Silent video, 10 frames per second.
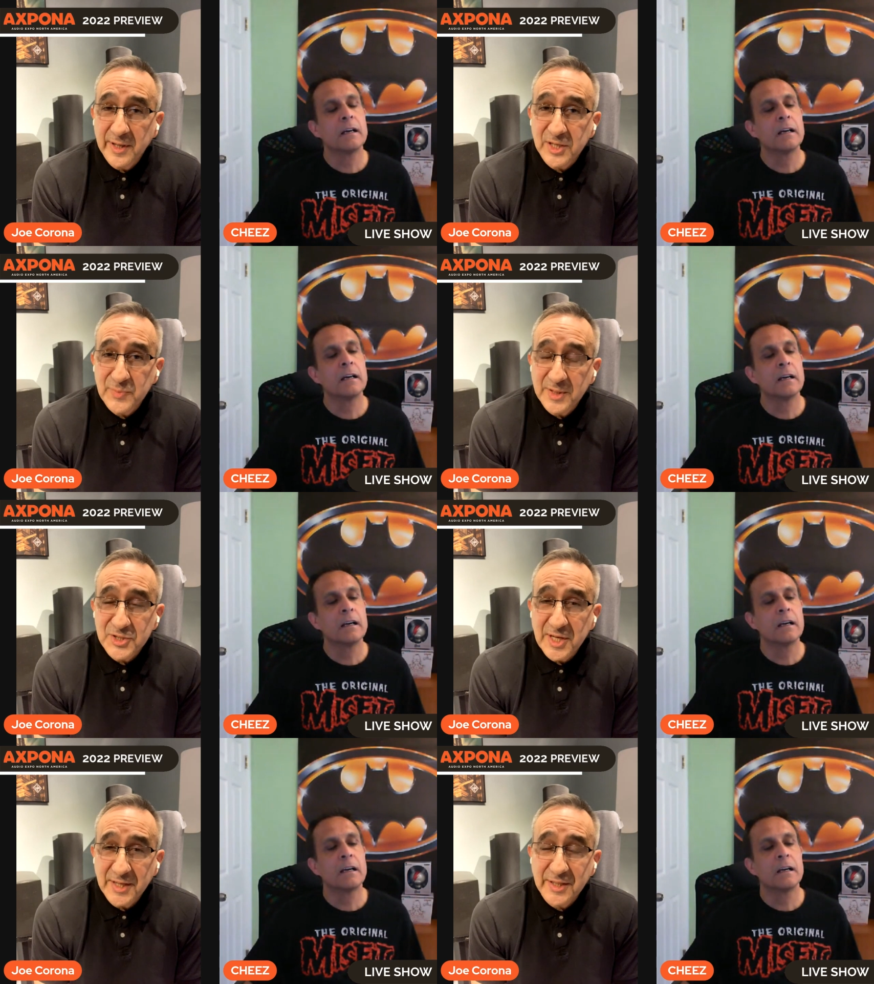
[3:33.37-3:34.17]
Speaker 1: last men
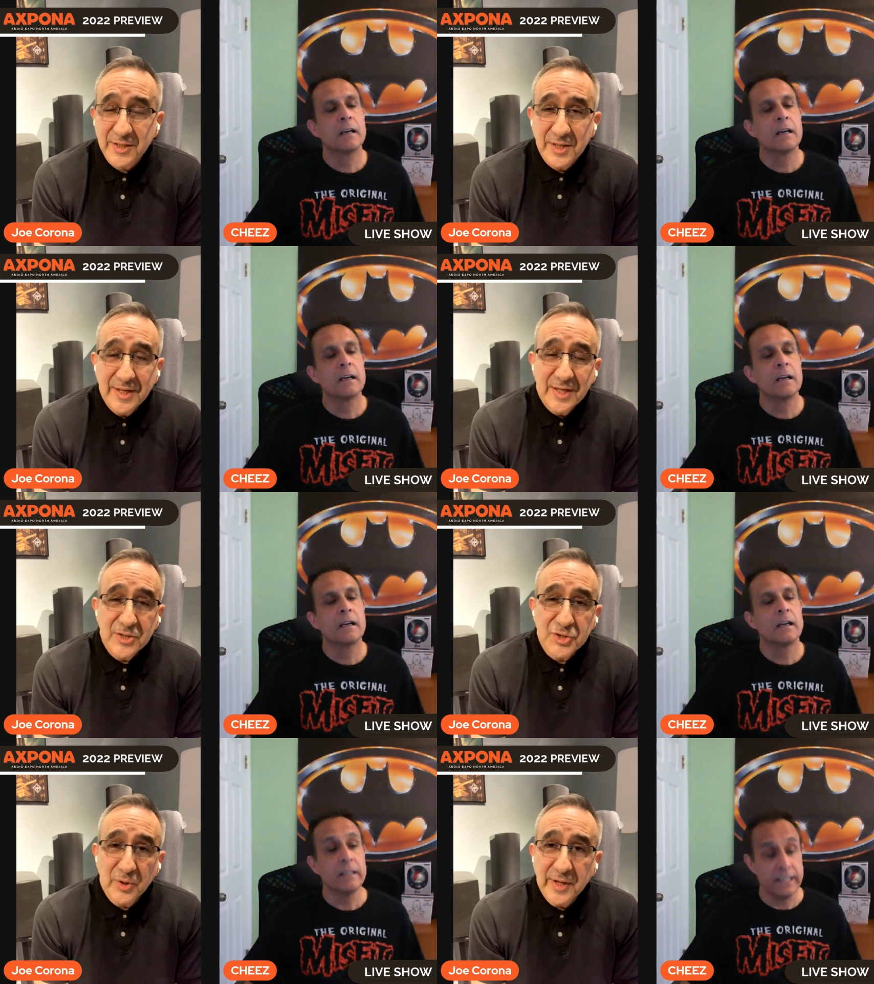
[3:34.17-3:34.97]
standing.
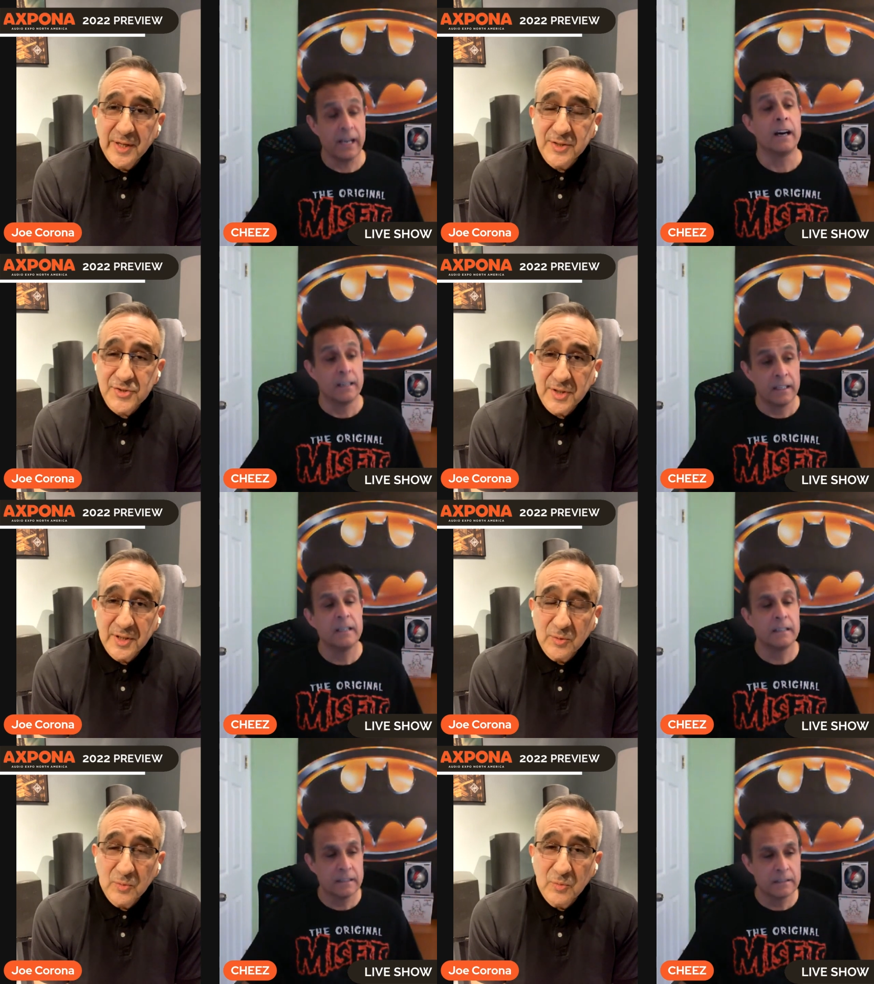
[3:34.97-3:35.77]
So yeah. as
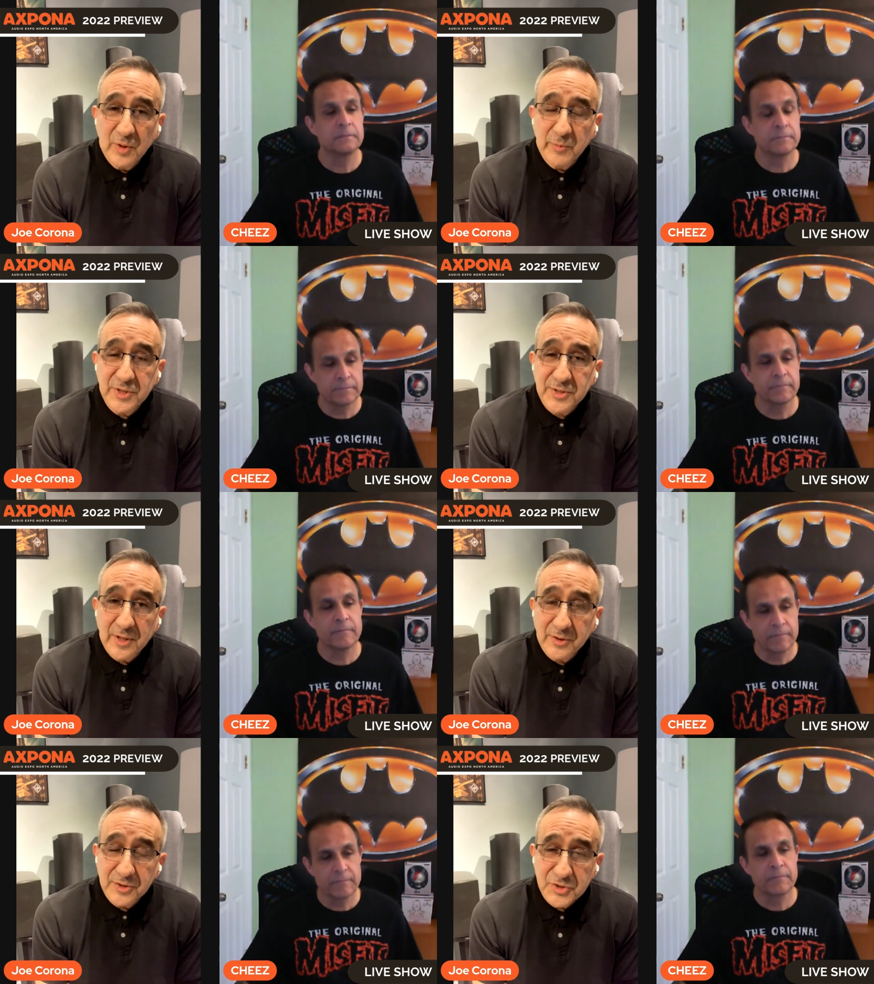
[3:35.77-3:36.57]
uh, when we
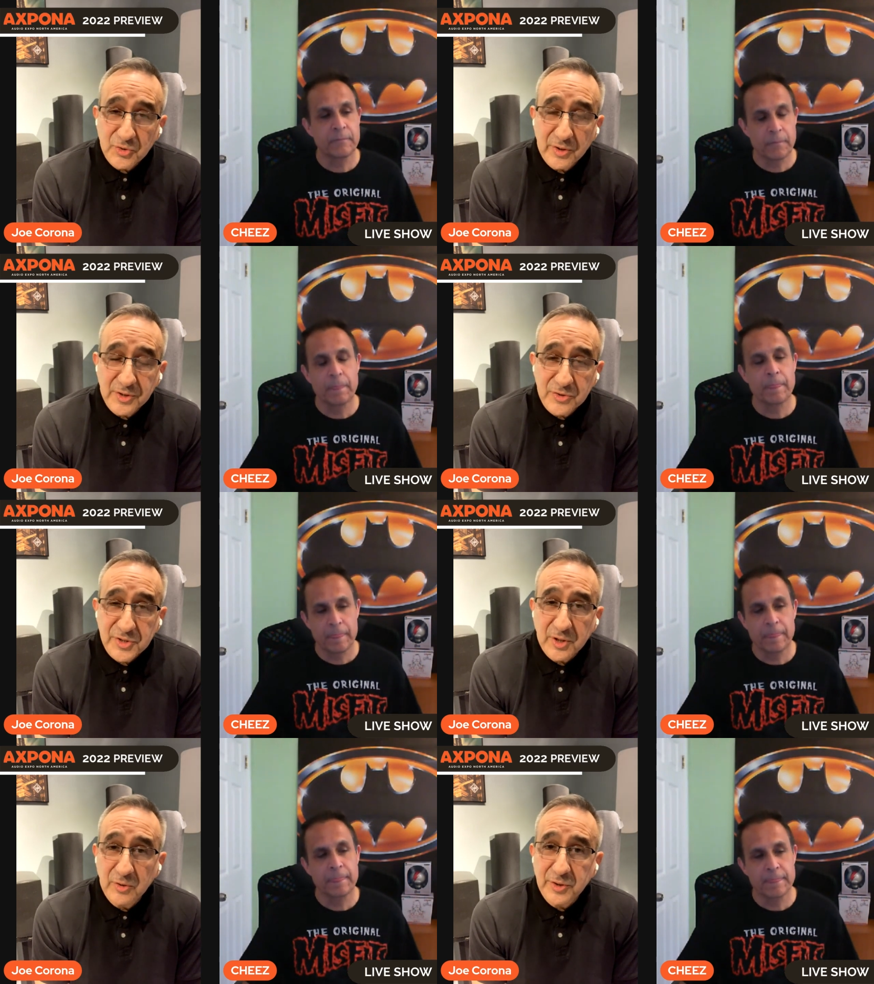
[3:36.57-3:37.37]
started the store years
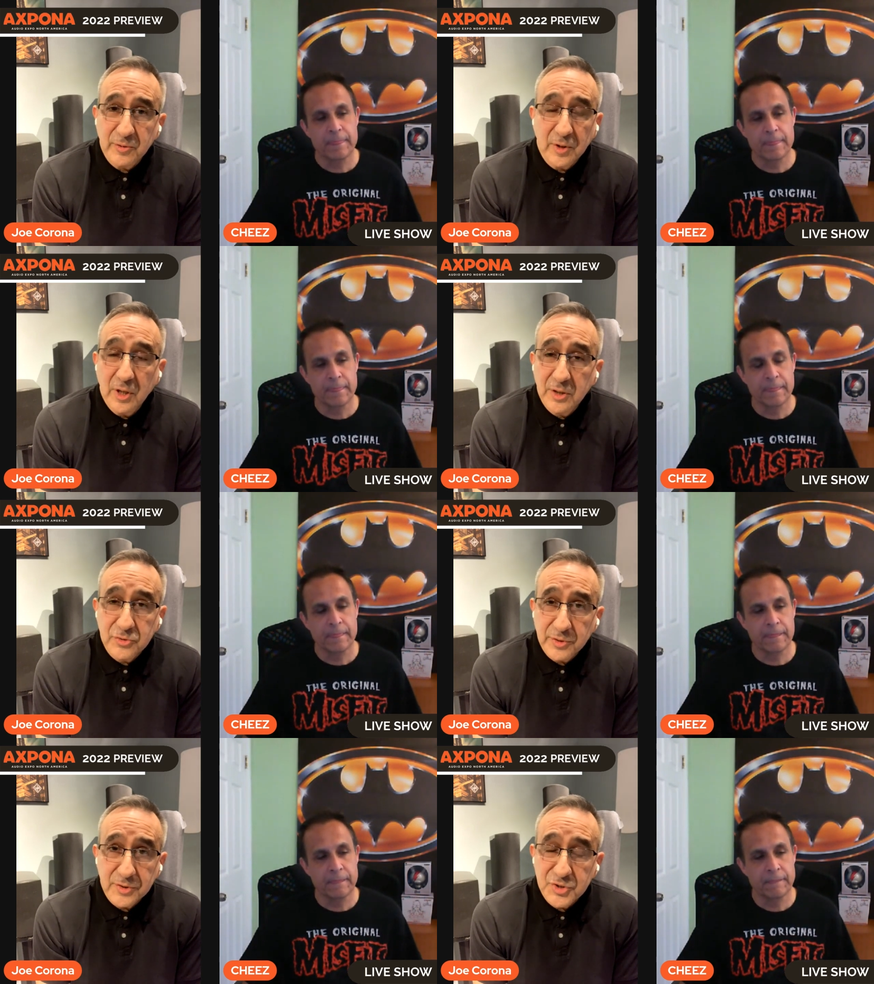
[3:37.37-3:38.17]
ago, there were a
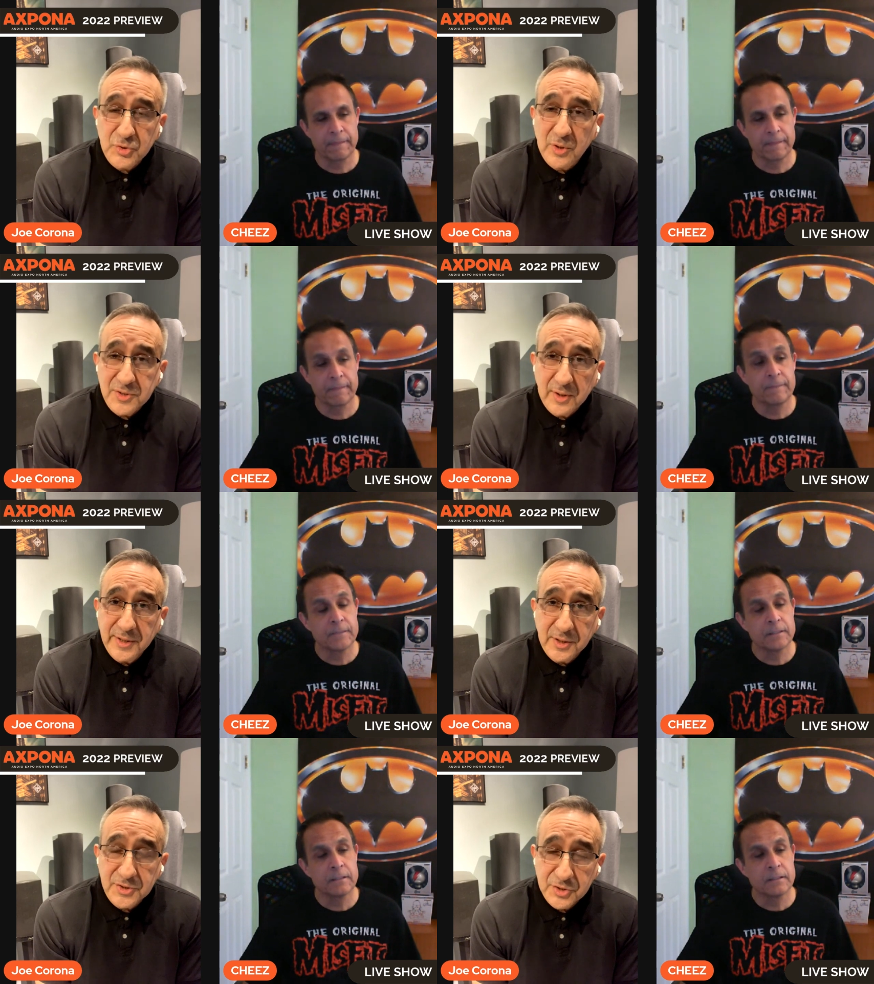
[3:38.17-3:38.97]
hundred stores
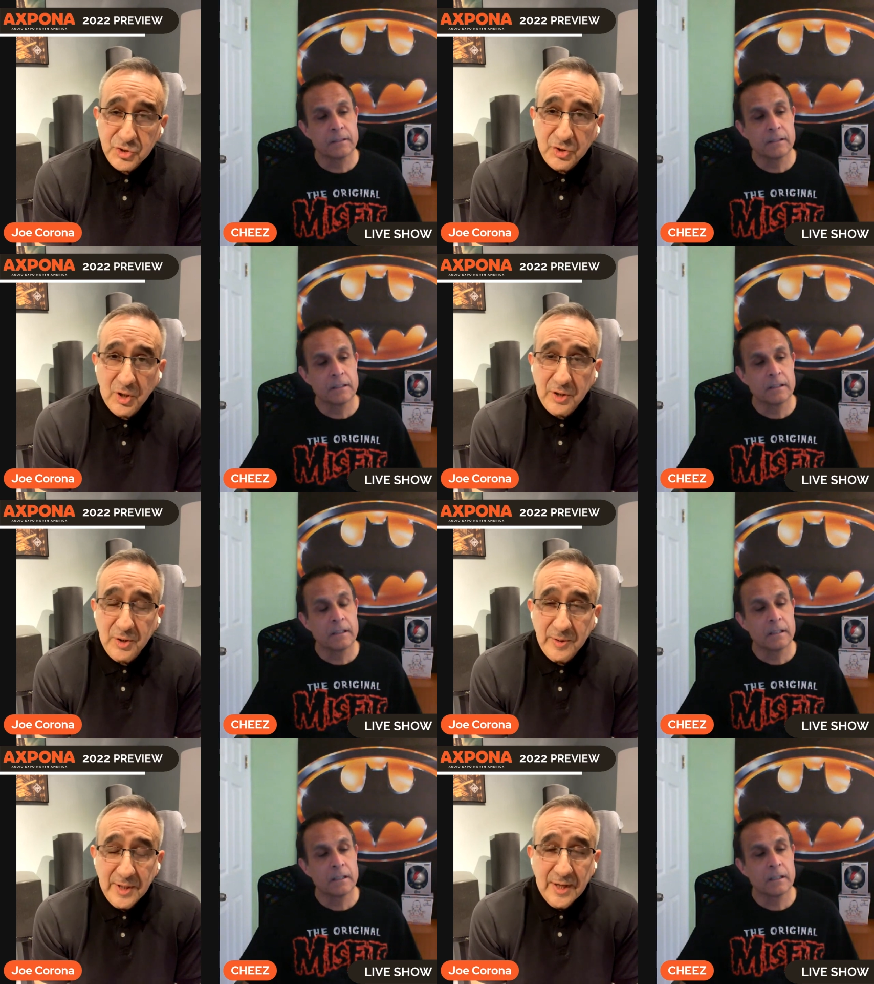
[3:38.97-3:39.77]
like us in
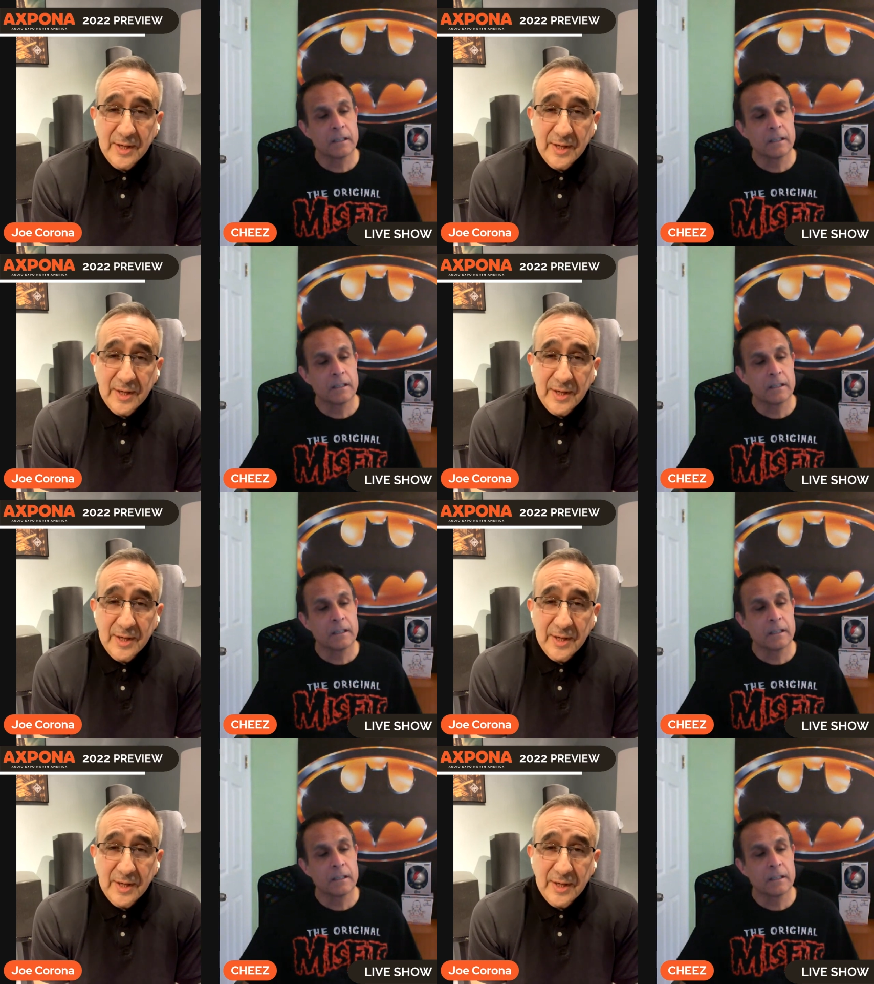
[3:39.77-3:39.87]
Chicago.